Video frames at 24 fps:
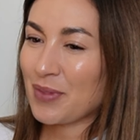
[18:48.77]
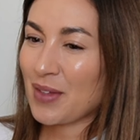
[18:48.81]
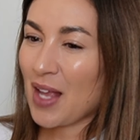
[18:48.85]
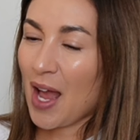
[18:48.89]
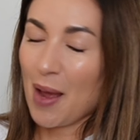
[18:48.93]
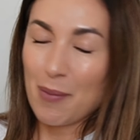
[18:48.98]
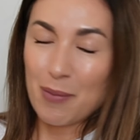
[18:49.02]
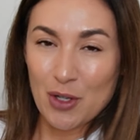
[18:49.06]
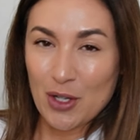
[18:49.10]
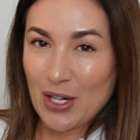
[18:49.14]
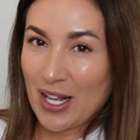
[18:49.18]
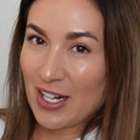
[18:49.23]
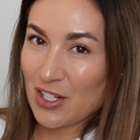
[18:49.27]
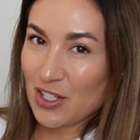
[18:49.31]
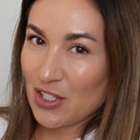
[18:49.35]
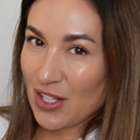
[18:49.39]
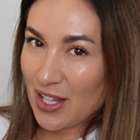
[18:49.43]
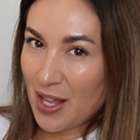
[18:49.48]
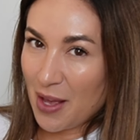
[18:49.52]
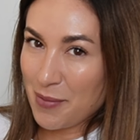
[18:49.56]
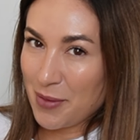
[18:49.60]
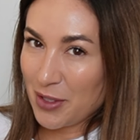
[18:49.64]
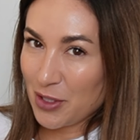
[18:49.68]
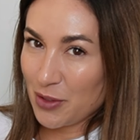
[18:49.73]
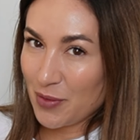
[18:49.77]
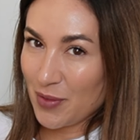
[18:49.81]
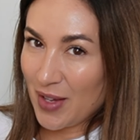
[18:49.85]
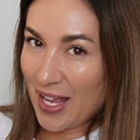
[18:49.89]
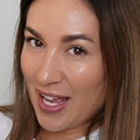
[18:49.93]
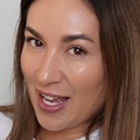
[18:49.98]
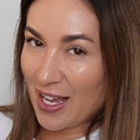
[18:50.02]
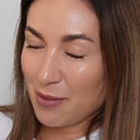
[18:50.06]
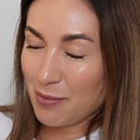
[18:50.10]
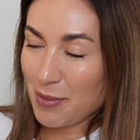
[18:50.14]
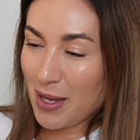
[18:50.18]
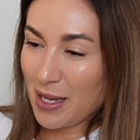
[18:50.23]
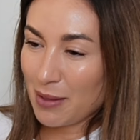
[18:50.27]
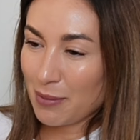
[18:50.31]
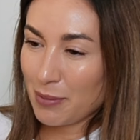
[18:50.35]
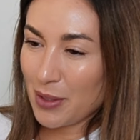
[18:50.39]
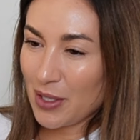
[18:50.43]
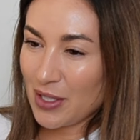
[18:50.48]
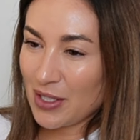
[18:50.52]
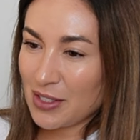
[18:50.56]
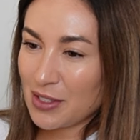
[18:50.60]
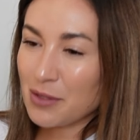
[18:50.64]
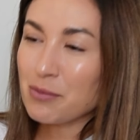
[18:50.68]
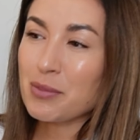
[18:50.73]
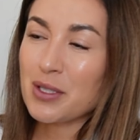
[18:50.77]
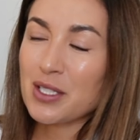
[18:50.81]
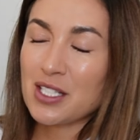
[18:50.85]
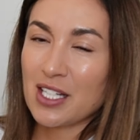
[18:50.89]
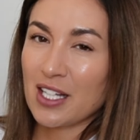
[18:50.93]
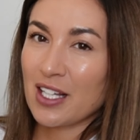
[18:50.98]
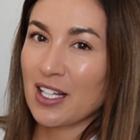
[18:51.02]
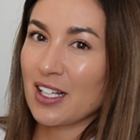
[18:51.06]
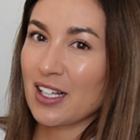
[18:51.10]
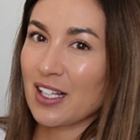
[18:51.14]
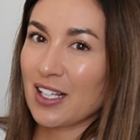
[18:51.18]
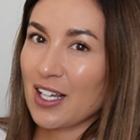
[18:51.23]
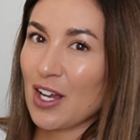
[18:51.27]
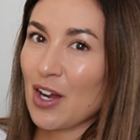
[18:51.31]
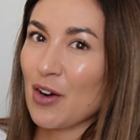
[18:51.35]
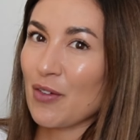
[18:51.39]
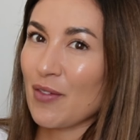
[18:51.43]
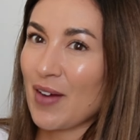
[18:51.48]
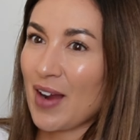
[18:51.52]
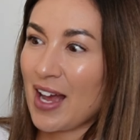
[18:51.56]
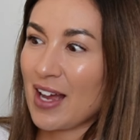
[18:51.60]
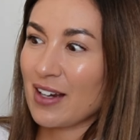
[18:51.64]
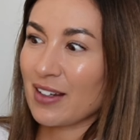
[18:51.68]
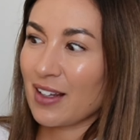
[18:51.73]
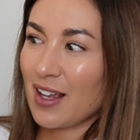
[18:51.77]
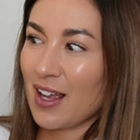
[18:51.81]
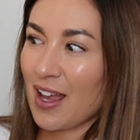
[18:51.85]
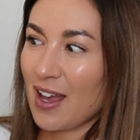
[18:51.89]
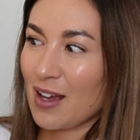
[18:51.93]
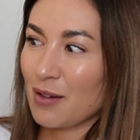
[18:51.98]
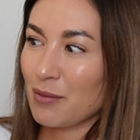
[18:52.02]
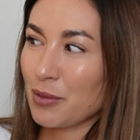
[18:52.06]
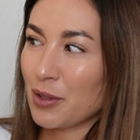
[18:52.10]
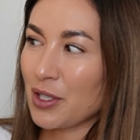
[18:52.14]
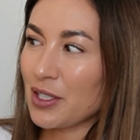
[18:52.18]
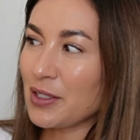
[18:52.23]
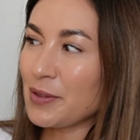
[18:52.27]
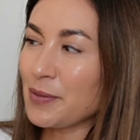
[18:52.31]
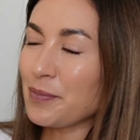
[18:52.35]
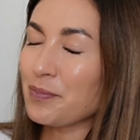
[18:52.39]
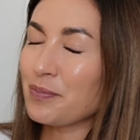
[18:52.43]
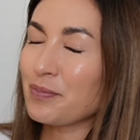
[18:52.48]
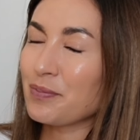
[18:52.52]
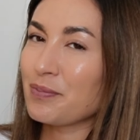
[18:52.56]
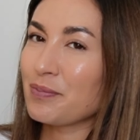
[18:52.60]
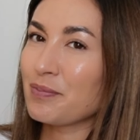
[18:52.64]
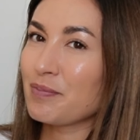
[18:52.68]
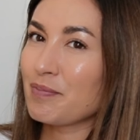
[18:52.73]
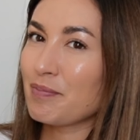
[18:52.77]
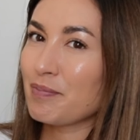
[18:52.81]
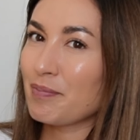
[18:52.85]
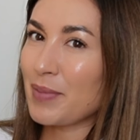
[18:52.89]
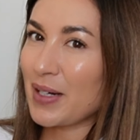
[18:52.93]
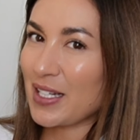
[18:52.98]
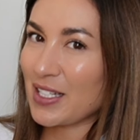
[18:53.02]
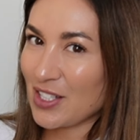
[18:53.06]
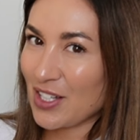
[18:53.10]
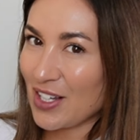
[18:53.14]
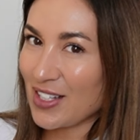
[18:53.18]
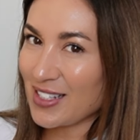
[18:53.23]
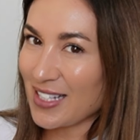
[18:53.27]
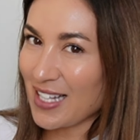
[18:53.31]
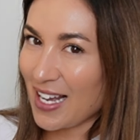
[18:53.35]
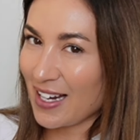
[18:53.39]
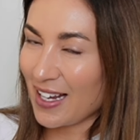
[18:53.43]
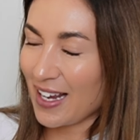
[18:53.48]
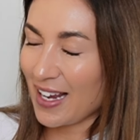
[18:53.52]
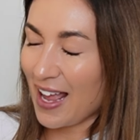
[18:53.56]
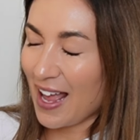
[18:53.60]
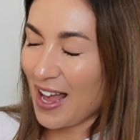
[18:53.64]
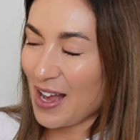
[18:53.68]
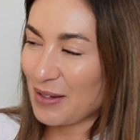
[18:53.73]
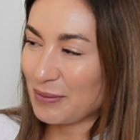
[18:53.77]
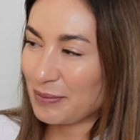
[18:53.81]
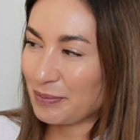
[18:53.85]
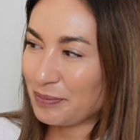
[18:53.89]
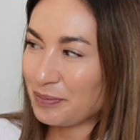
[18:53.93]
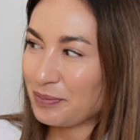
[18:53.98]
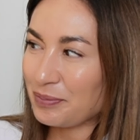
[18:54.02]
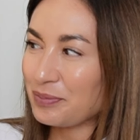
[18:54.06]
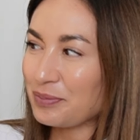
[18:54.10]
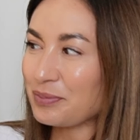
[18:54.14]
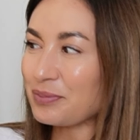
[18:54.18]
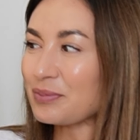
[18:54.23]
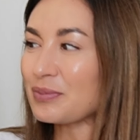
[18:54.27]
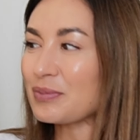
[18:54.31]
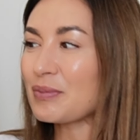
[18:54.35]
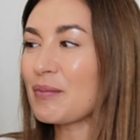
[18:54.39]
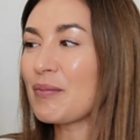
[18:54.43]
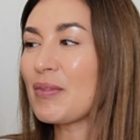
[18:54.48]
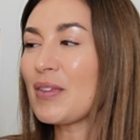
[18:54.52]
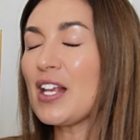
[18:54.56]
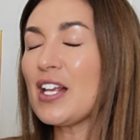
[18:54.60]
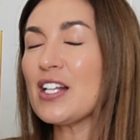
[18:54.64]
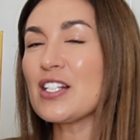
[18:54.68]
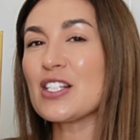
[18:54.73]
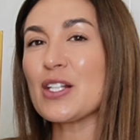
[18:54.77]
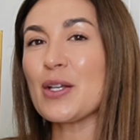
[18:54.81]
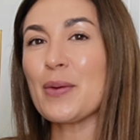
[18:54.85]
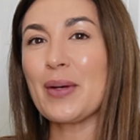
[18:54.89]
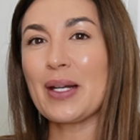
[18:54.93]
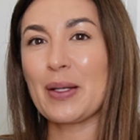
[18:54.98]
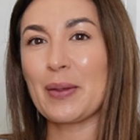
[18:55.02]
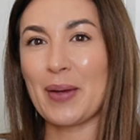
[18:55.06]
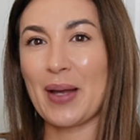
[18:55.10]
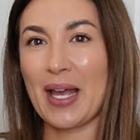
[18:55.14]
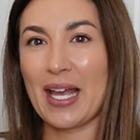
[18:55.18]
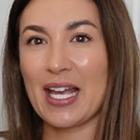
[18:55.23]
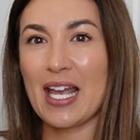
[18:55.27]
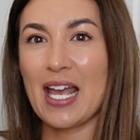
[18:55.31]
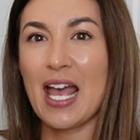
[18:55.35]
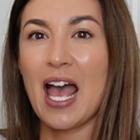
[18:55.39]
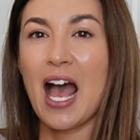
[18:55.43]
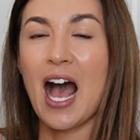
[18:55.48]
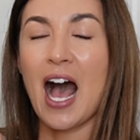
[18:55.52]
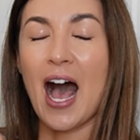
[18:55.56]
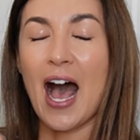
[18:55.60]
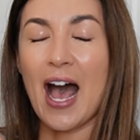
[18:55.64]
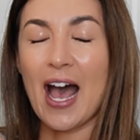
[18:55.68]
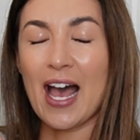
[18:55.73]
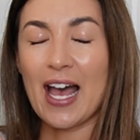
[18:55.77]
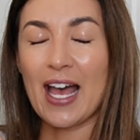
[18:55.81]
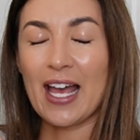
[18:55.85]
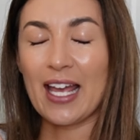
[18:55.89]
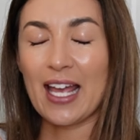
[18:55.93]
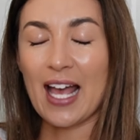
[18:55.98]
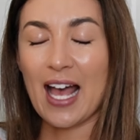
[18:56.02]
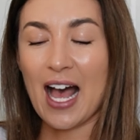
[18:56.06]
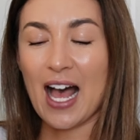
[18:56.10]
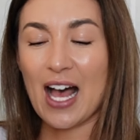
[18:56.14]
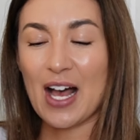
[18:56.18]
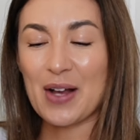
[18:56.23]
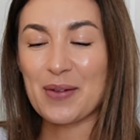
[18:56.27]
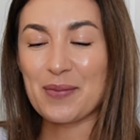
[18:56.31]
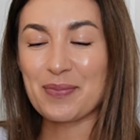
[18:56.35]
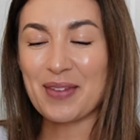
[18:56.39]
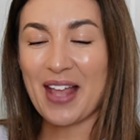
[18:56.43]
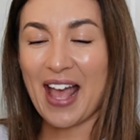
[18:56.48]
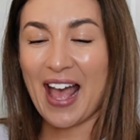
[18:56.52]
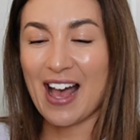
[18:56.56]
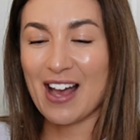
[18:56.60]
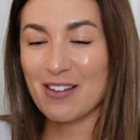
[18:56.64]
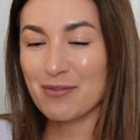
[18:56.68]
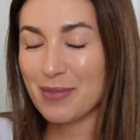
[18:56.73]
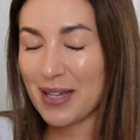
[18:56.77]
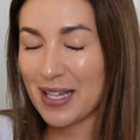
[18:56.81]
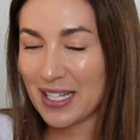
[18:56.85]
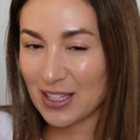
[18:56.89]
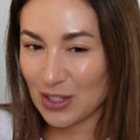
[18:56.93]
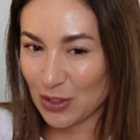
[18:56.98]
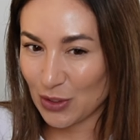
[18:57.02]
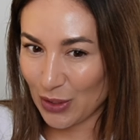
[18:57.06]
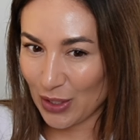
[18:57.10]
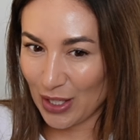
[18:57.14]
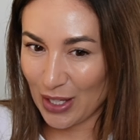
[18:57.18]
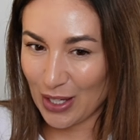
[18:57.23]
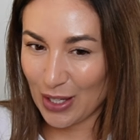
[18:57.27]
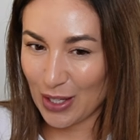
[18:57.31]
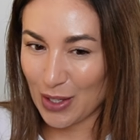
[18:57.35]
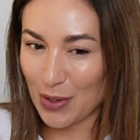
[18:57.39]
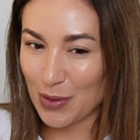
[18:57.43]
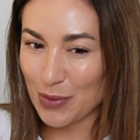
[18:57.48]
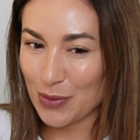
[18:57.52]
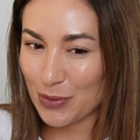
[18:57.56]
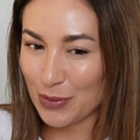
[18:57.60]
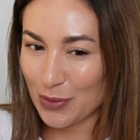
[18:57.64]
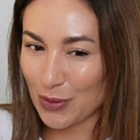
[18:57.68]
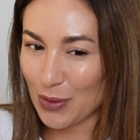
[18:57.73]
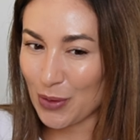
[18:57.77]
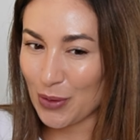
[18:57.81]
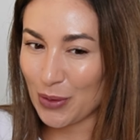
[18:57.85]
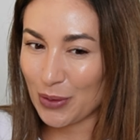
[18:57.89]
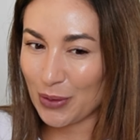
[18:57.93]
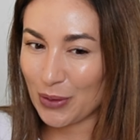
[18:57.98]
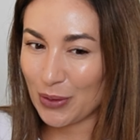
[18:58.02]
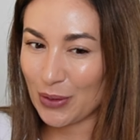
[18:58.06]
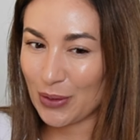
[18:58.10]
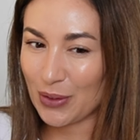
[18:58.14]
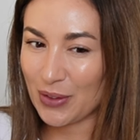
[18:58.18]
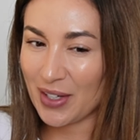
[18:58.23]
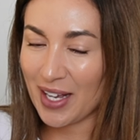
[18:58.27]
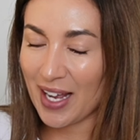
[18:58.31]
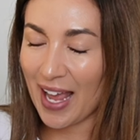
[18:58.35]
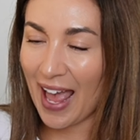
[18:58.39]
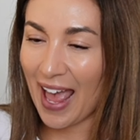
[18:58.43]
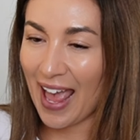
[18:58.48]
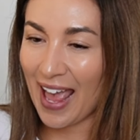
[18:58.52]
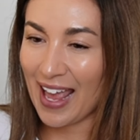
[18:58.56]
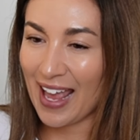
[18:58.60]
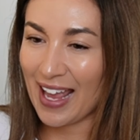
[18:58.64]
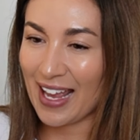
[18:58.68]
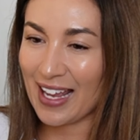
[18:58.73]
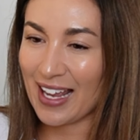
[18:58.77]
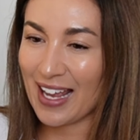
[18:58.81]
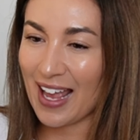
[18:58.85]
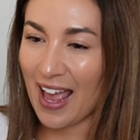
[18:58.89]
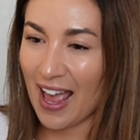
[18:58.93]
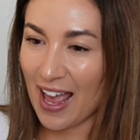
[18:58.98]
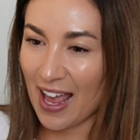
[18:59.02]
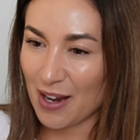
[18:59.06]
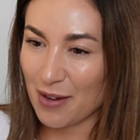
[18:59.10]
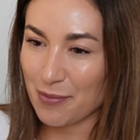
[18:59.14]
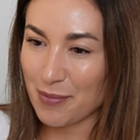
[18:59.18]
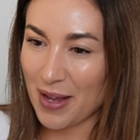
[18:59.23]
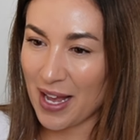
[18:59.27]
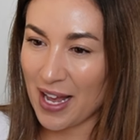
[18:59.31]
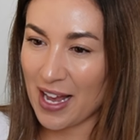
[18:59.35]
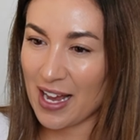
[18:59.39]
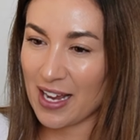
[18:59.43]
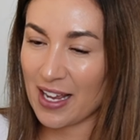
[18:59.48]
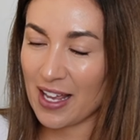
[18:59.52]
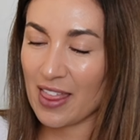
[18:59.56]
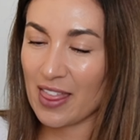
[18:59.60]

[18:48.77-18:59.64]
I'm not actually that much of a handbag person, particularly around Canberra, but it turns out I am. So anyway, I have been looking for a handbag